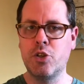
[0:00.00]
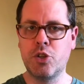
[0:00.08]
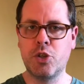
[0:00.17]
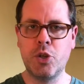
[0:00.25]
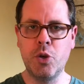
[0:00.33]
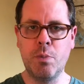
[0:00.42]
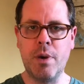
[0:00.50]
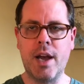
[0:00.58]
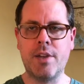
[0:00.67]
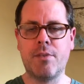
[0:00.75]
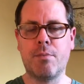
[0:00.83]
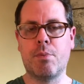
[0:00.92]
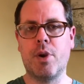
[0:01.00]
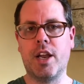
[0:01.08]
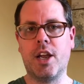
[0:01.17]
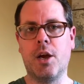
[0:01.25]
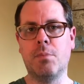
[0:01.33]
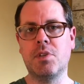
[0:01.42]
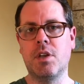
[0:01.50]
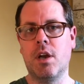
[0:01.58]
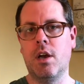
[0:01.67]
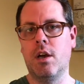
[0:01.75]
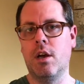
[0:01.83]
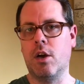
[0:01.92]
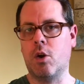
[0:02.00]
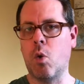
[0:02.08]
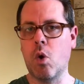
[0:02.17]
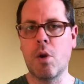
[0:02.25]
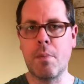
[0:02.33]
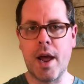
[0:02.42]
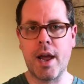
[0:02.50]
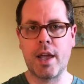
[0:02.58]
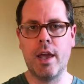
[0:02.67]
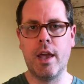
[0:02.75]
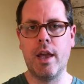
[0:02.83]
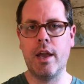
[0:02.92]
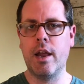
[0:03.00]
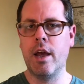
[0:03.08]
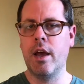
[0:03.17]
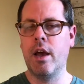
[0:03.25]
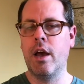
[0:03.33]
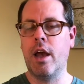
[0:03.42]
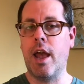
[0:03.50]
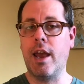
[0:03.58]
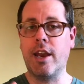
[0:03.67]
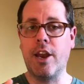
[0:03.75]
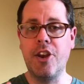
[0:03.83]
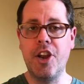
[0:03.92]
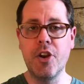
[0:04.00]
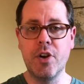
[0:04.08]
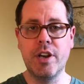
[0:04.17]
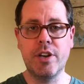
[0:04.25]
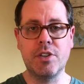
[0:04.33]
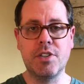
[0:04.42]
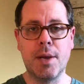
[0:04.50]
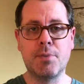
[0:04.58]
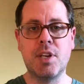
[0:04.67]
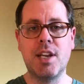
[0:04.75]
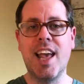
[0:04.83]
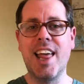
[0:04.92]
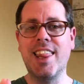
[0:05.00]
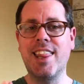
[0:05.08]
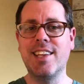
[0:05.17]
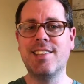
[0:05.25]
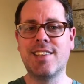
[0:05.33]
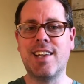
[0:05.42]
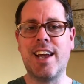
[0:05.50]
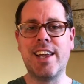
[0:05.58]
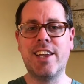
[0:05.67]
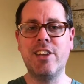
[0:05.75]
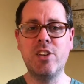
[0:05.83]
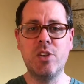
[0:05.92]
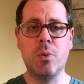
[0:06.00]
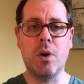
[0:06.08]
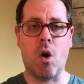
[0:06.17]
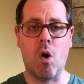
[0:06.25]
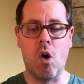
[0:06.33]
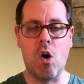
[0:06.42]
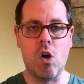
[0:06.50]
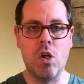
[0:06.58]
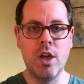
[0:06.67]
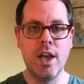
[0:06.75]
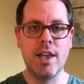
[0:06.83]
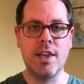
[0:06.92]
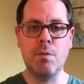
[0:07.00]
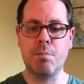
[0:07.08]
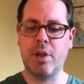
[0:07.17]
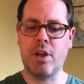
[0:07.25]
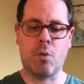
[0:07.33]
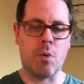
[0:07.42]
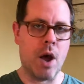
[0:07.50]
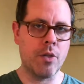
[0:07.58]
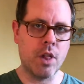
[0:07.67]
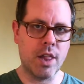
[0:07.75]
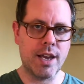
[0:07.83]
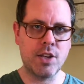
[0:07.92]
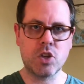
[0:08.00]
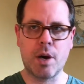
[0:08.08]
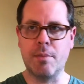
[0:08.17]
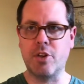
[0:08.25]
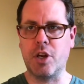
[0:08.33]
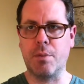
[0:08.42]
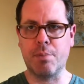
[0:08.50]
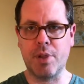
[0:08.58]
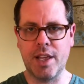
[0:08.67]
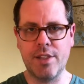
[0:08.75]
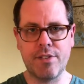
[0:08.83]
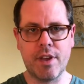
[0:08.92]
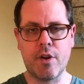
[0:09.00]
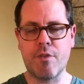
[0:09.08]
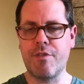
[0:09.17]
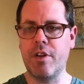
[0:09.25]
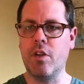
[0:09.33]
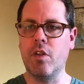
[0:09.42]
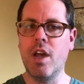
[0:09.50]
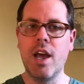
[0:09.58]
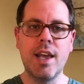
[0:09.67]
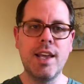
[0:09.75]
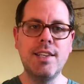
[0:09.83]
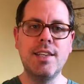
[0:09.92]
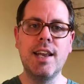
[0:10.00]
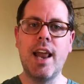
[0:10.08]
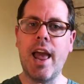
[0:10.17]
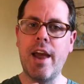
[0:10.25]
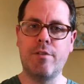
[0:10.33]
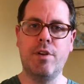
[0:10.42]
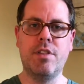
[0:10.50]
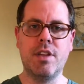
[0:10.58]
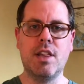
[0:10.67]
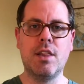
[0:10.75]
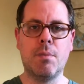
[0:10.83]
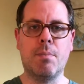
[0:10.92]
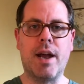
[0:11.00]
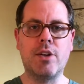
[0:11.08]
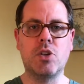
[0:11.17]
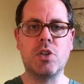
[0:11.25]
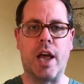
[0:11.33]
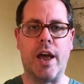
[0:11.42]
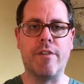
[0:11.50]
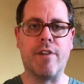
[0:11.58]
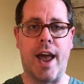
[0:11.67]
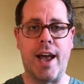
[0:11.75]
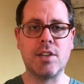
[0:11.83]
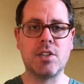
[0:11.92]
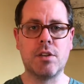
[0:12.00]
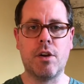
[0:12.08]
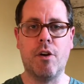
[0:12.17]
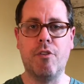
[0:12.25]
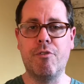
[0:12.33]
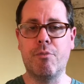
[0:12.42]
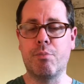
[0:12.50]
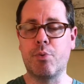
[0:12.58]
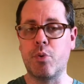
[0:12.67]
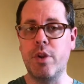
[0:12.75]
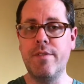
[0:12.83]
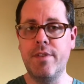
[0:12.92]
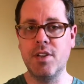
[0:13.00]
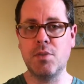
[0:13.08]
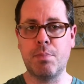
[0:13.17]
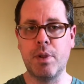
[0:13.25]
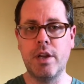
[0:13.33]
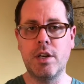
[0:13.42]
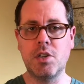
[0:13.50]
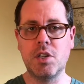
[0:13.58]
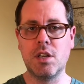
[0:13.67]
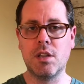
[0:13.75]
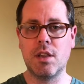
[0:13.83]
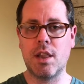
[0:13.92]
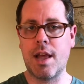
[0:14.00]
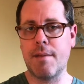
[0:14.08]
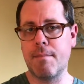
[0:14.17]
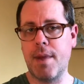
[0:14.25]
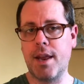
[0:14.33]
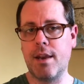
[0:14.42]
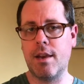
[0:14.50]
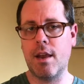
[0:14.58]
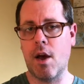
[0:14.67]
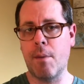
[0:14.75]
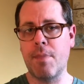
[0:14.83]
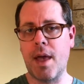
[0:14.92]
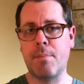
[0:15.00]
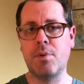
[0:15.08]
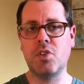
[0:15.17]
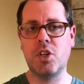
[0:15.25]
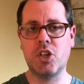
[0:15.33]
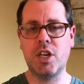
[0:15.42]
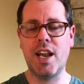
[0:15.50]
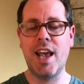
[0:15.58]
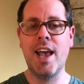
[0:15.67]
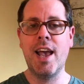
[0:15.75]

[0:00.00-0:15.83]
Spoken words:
2 pass breakups, a quarterback hit, and a near interception. This guy can do it all. He played around the line of scrimmage. He played center field. He did everything that the Badgers have asked of previous players that made up that position.